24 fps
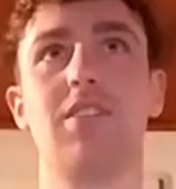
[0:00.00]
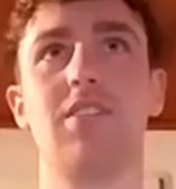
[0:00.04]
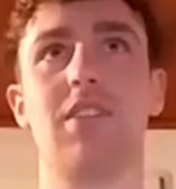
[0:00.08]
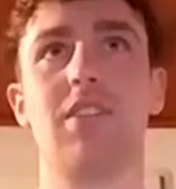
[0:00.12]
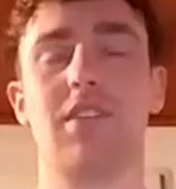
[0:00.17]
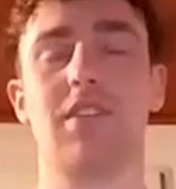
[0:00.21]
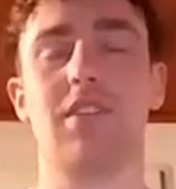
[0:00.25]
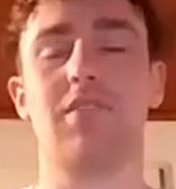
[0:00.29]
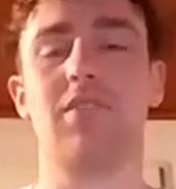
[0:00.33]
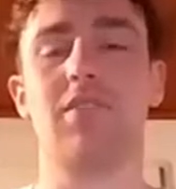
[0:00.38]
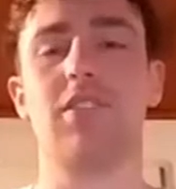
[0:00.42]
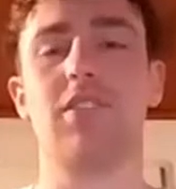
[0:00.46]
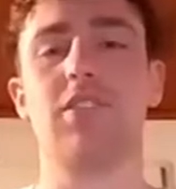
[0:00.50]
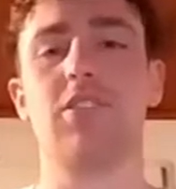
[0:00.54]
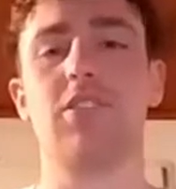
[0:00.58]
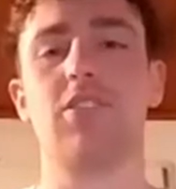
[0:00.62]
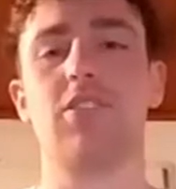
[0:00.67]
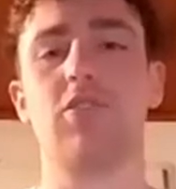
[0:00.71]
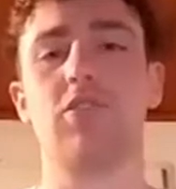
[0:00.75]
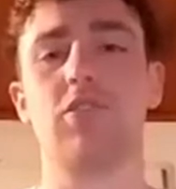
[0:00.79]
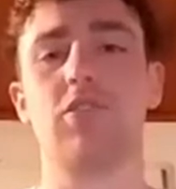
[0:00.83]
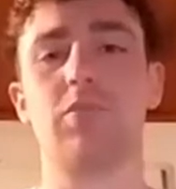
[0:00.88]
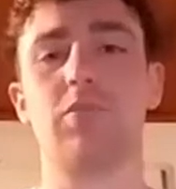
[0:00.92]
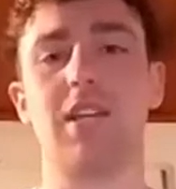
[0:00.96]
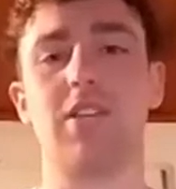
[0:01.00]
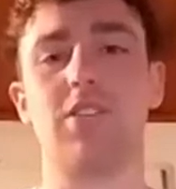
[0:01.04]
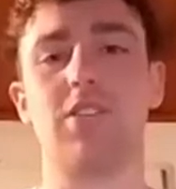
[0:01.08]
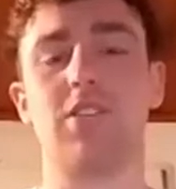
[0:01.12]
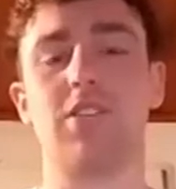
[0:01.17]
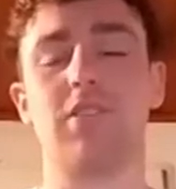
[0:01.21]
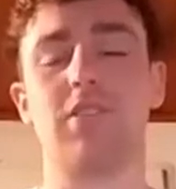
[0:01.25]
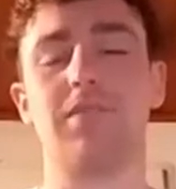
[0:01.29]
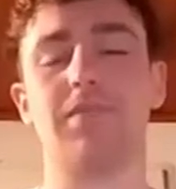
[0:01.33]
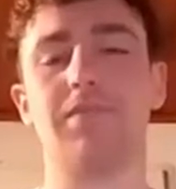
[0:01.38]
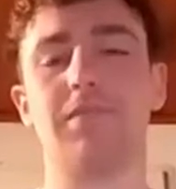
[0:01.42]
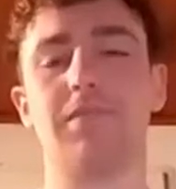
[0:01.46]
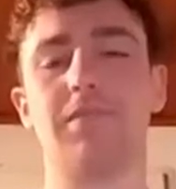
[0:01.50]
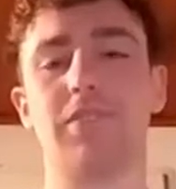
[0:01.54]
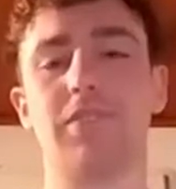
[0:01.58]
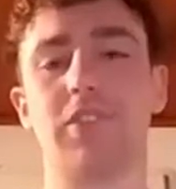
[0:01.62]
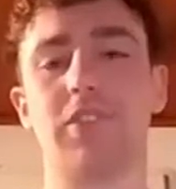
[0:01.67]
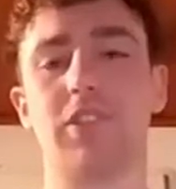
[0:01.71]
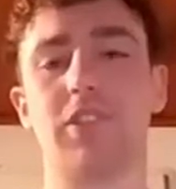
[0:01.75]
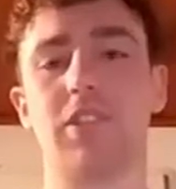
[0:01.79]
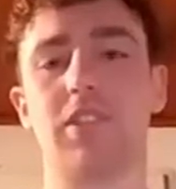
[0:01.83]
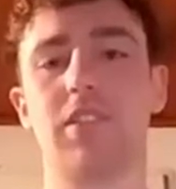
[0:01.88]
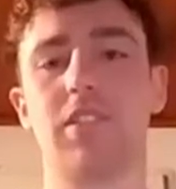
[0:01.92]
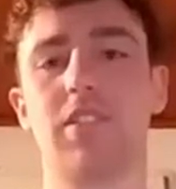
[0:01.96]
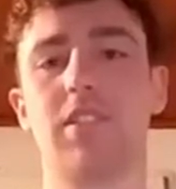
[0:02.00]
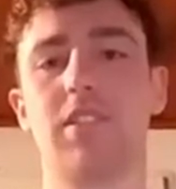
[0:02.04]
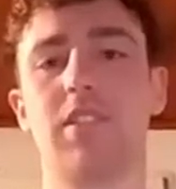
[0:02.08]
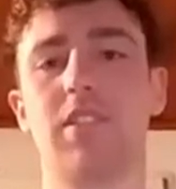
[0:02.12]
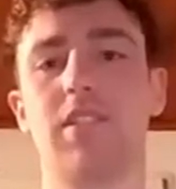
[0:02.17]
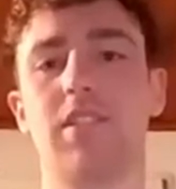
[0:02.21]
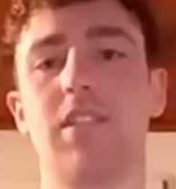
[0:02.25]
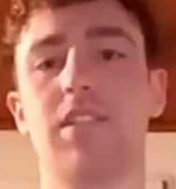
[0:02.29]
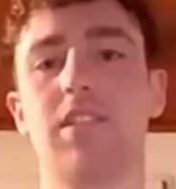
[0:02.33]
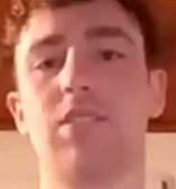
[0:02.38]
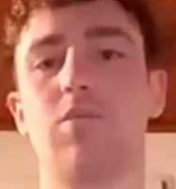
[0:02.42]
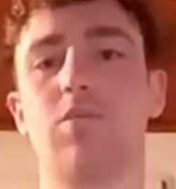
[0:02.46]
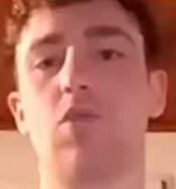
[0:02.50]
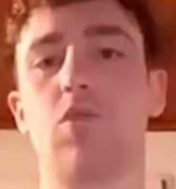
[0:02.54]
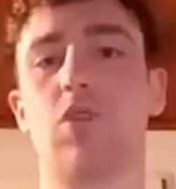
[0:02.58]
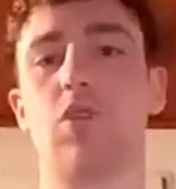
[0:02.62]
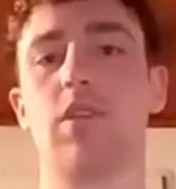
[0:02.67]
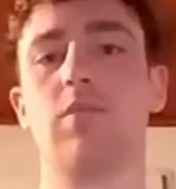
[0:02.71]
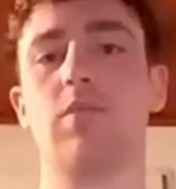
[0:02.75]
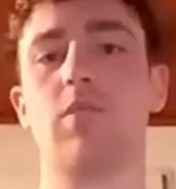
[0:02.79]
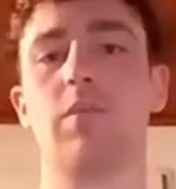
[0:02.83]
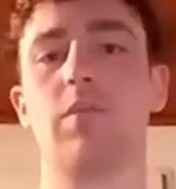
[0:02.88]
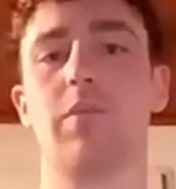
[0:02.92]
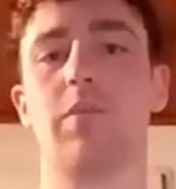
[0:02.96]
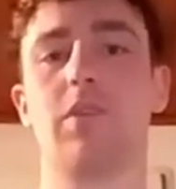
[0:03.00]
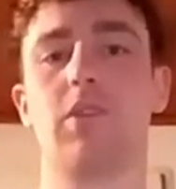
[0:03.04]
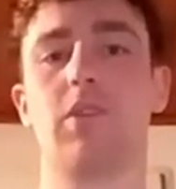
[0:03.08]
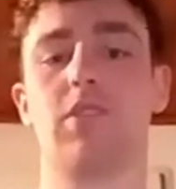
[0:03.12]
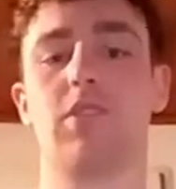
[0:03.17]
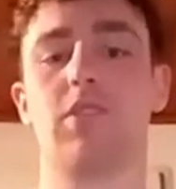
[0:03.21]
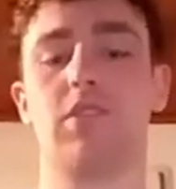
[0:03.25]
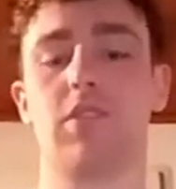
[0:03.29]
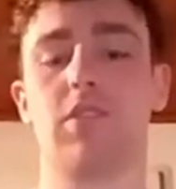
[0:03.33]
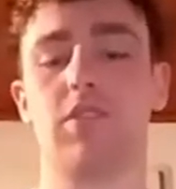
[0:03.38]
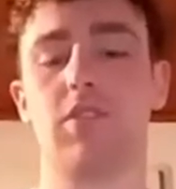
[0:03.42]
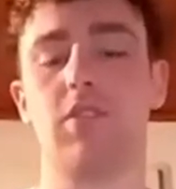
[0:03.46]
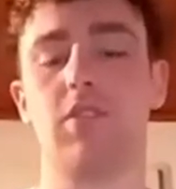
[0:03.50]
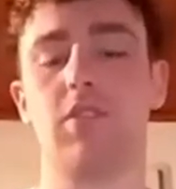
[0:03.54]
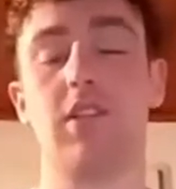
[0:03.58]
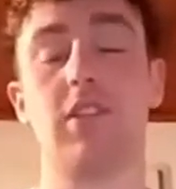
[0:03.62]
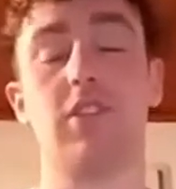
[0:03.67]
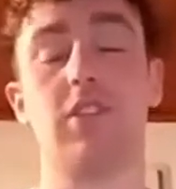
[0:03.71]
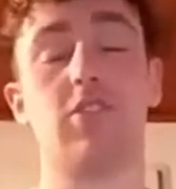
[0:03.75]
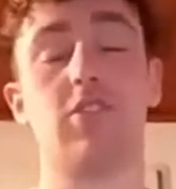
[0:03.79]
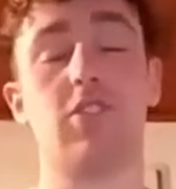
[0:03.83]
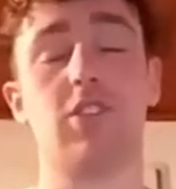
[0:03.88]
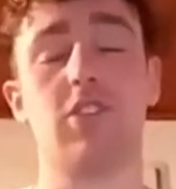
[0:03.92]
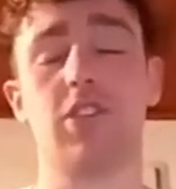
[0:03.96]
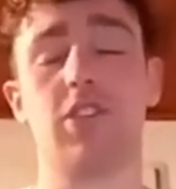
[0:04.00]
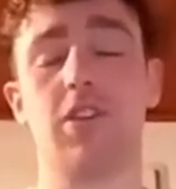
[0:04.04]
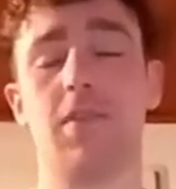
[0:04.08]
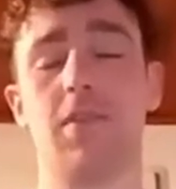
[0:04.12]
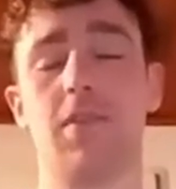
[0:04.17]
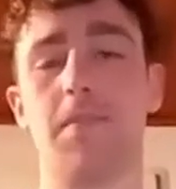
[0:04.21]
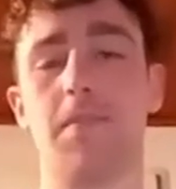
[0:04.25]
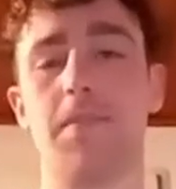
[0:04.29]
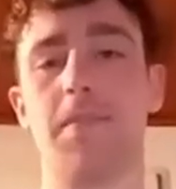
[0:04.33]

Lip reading: Like, there's huge potential for us in the sport at the moment because there's so little structure.